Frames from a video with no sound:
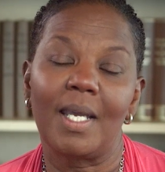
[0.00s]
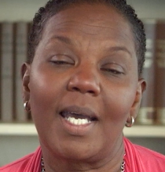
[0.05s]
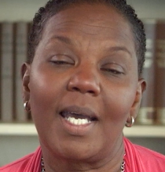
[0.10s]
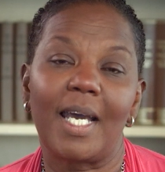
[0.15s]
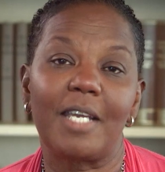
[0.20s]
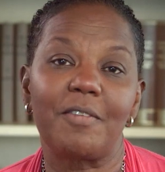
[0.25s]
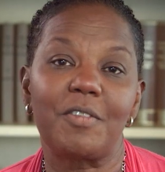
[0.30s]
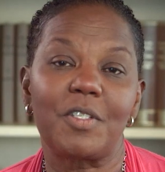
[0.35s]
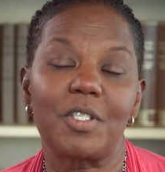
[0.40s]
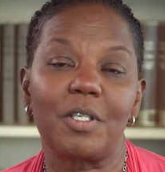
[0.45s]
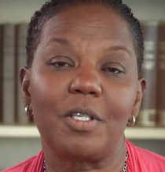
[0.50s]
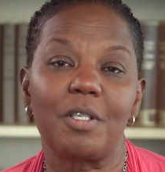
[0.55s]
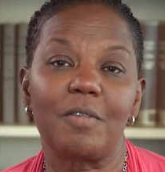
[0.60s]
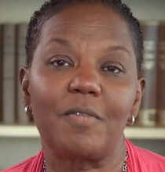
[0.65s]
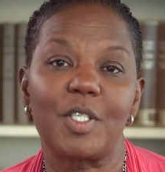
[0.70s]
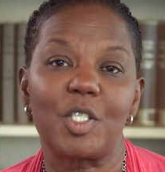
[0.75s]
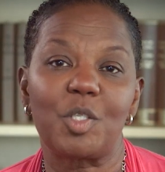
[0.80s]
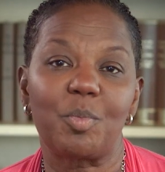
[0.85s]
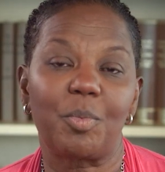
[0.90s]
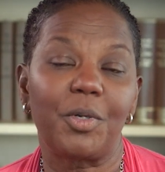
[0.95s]
I've served
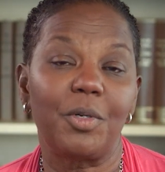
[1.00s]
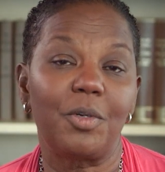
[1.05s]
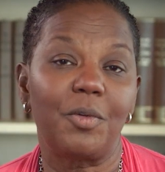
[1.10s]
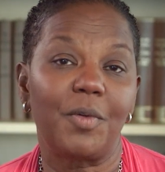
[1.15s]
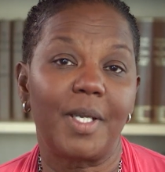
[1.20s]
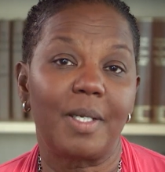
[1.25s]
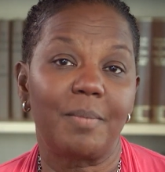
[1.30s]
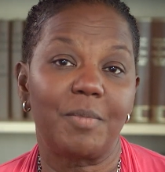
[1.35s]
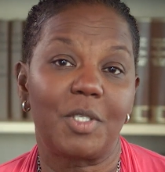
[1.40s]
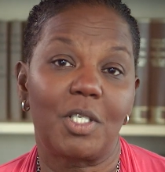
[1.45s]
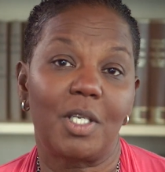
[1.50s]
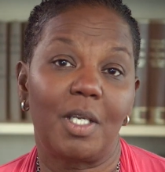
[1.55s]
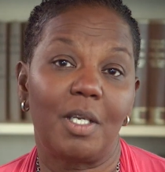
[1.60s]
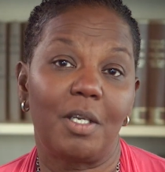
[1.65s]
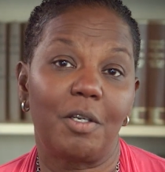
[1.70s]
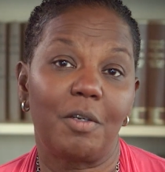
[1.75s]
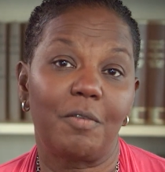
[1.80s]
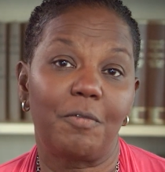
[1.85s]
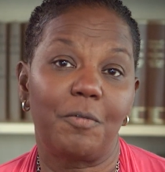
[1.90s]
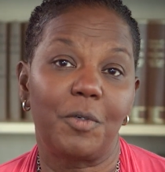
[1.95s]
as program
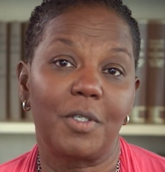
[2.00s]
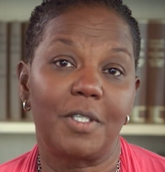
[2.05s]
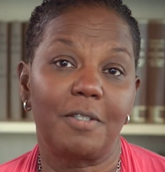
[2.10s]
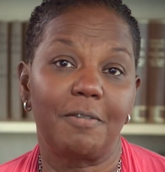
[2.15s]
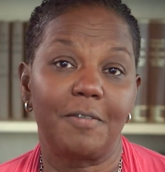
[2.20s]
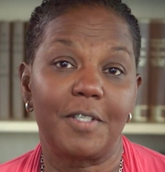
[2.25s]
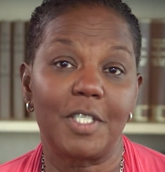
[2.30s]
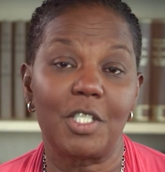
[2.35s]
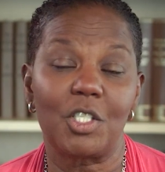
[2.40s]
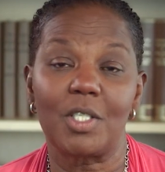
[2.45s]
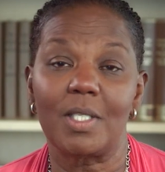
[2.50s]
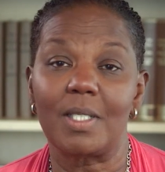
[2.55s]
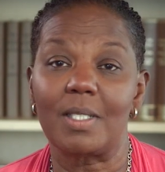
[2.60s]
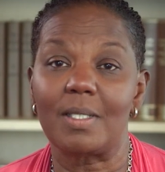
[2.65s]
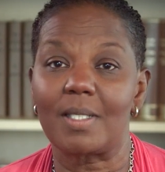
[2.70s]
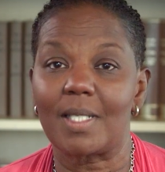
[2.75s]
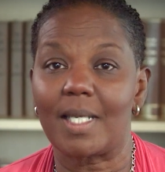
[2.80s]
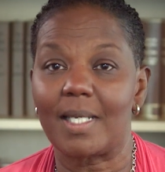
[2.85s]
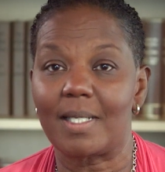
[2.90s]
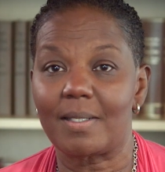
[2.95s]
chair for
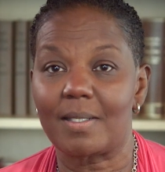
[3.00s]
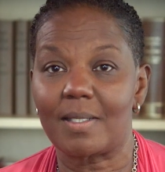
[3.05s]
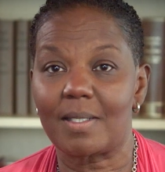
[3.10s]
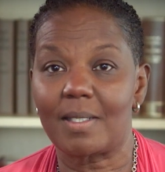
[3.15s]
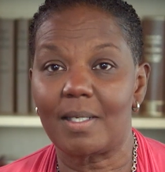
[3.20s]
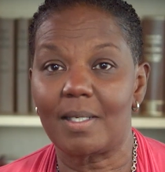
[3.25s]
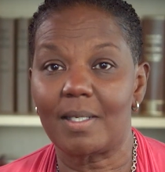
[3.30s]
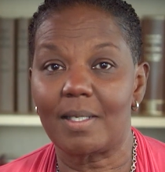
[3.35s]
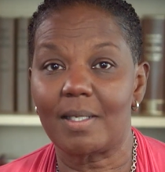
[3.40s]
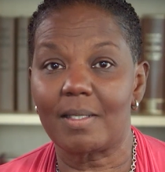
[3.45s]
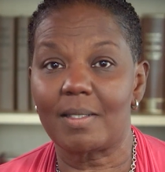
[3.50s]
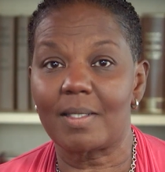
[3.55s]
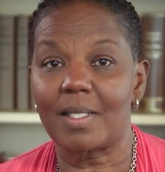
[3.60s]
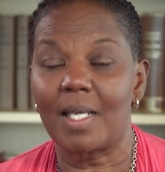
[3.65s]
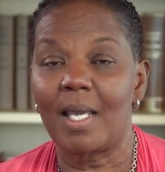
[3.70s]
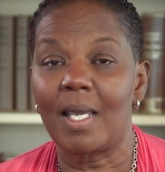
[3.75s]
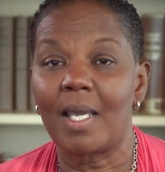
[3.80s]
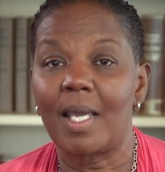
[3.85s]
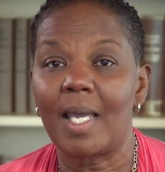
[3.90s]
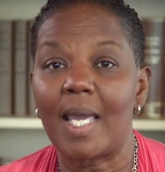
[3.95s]
divisions and SIGs,
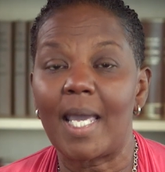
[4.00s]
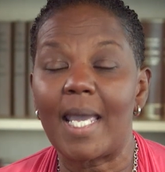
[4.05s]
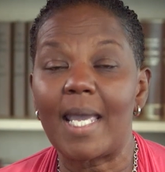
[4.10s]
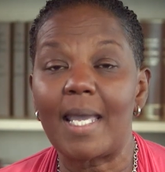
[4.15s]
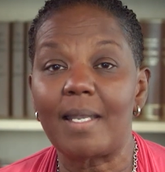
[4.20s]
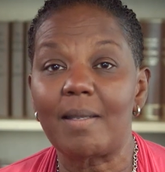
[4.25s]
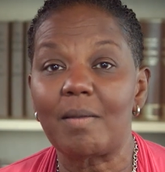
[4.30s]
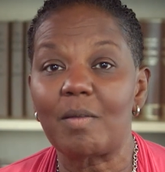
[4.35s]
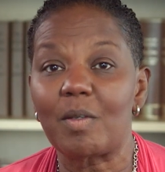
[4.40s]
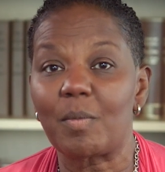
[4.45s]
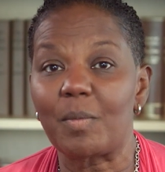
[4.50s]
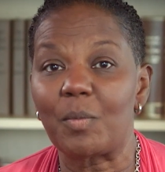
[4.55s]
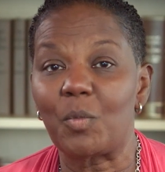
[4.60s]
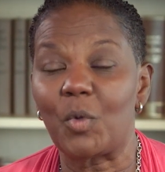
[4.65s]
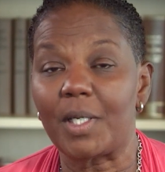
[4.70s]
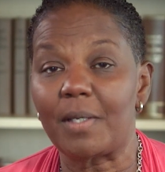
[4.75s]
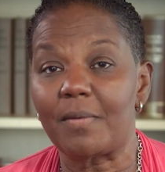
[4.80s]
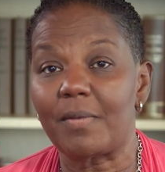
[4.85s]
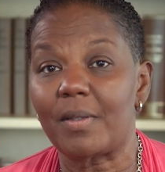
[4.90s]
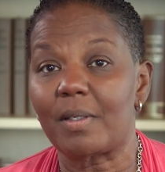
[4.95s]
and
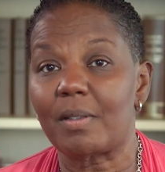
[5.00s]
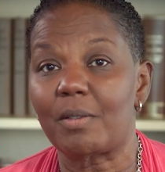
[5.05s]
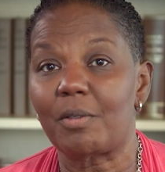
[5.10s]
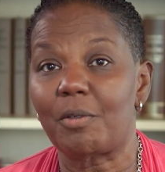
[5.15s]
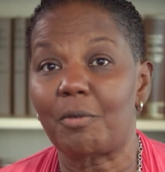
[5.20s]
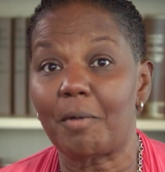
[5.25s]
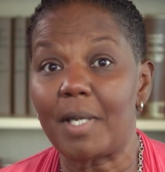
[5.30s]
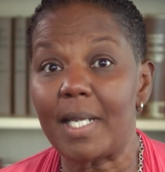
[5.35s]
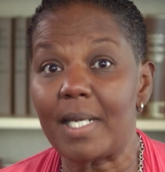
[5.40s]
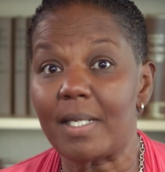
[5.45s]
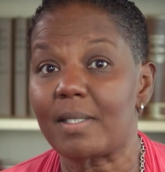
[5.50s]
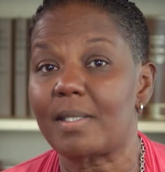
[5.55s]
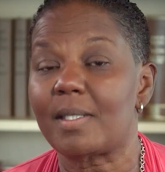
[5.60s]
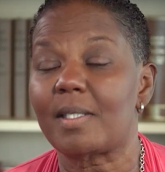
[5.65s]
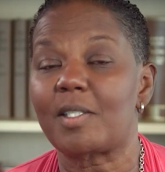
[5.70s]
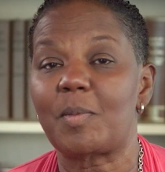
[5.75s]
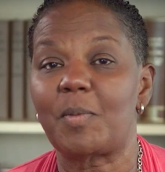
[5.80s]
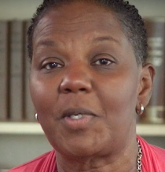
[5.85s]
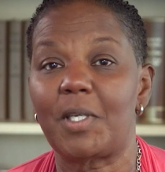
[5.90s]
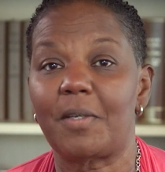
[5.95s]
one of the greatest
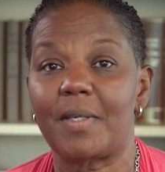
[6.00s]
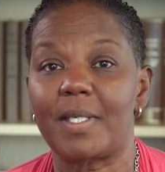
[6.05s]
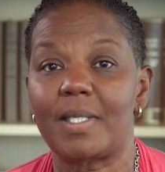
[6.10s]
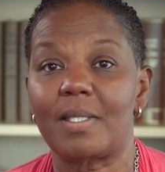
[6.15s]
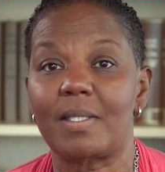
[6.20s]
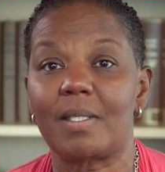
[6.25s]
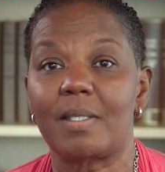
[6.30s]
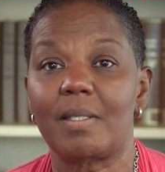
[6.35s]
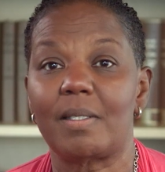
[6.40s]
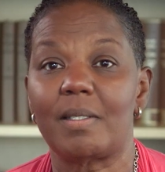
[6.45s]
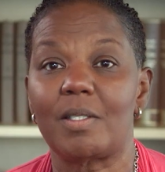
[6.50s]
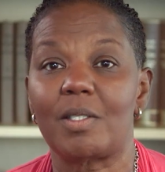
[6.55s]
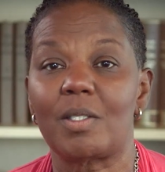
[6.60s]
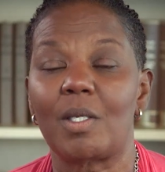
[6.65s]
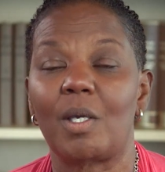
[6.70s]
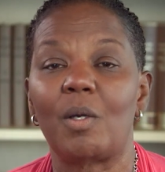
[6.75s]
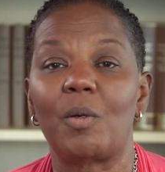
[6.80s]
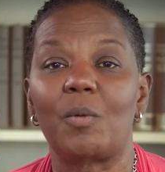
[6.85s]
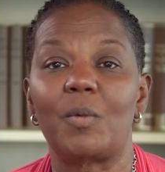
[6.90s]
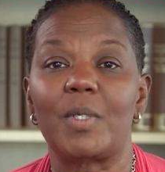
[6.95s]
experiences
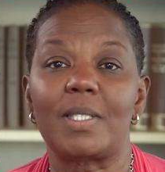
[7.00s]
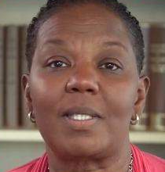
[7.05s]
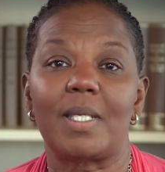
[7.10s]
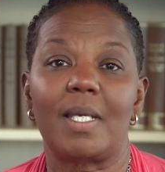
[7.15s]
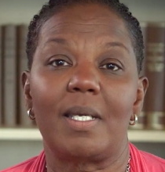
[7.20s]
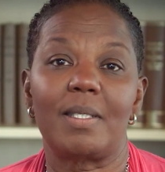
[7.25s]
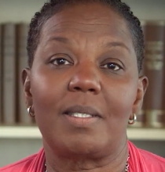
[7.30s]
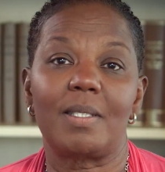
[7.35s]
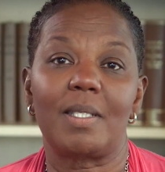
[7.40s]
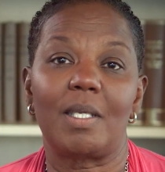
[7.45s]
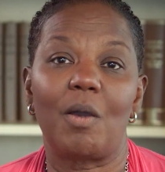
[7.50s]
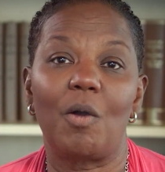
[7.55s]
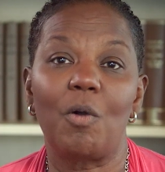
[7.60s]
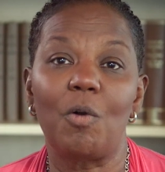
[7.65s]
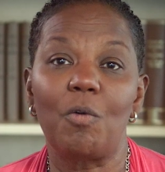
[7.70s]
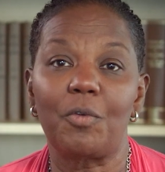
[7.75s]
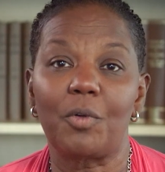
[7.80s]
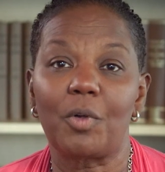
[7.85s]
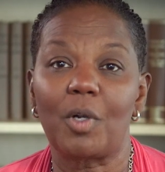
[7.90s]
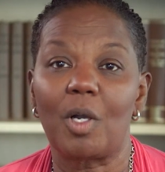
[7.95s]
was as the
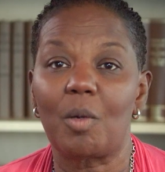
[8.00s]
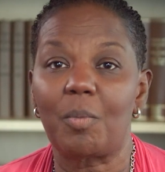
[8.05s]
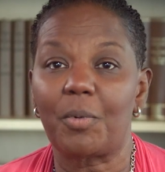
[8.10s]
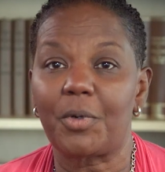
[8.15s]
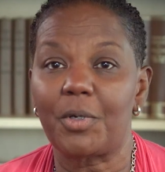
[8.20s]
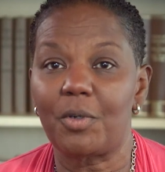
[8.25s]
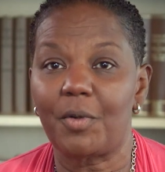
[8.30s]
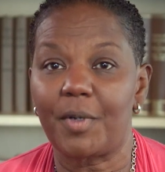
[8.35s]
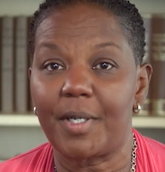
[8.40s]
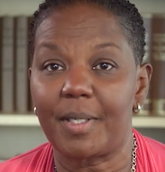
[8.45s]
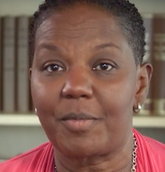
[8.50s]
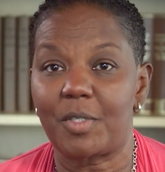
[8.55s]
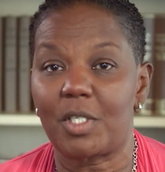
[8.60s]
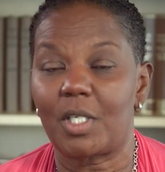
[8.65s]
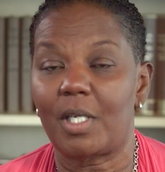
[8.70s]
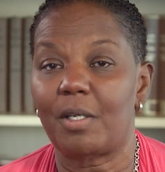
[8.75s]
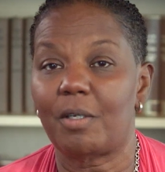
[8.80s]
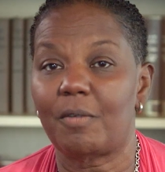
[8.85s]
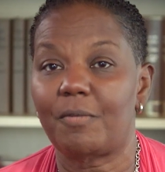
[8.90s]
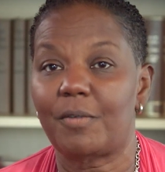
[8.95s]
overall program
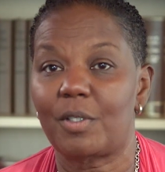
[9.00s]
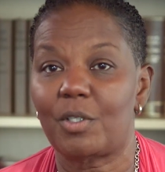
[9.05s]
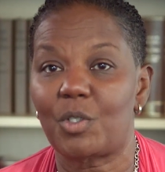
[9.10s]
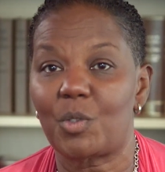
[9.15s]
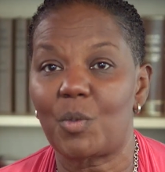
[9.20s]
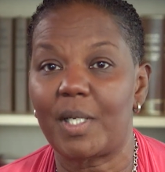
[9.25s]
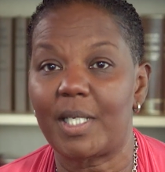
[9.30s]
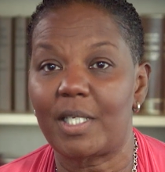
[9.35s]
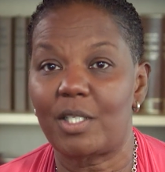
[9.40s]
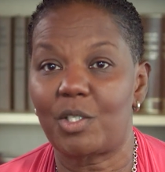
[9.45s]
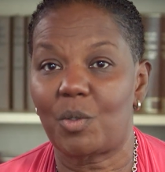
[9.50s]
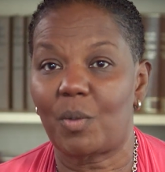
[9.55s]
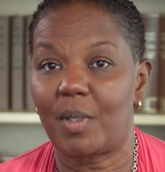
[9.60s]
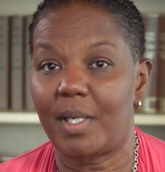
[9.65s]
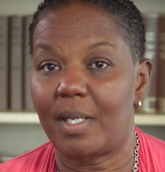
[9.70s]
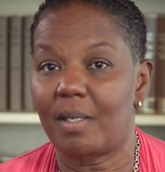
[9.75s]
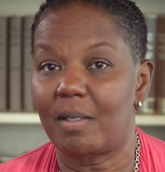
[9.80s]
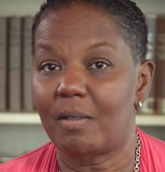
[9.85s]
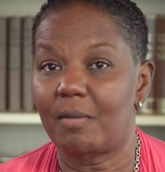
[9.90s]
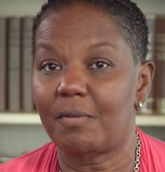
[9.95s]
chair for the
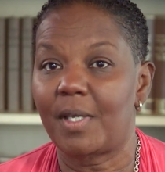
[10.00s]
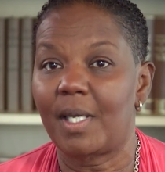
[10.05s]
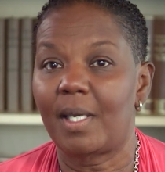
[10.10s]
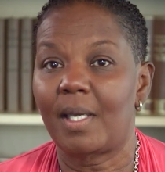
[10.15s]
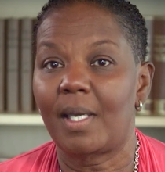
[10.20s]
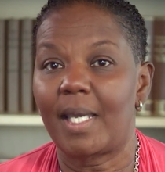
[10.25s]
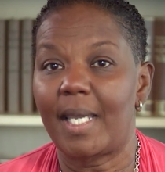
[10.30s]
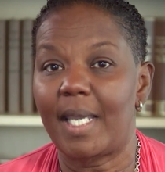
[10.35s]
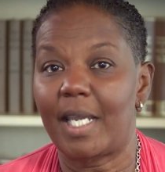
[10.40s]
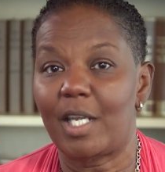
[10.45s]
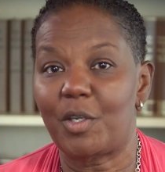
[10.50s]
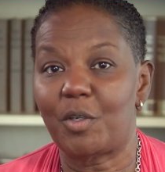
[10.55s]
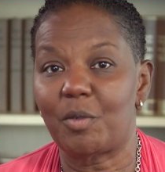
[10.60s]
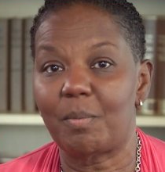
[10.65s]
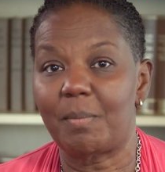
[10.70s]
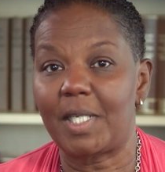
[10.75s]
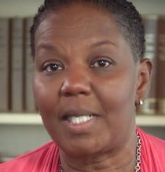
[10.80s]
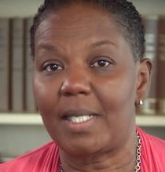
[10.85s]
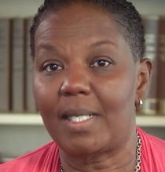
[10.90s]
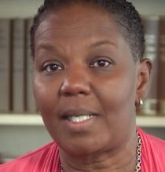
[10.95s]
2012 annual
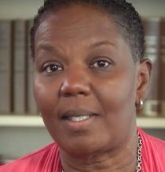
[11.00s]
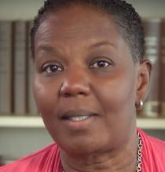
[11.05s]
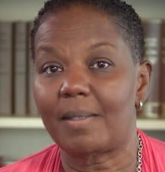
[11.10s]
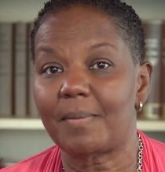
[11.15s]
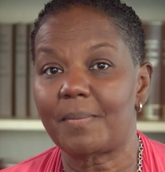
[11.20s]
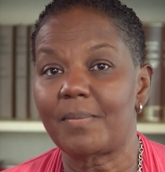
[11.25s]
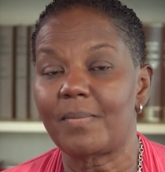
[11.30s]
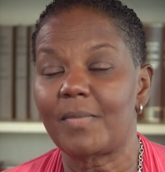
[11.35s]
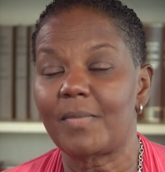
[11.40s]
meeting.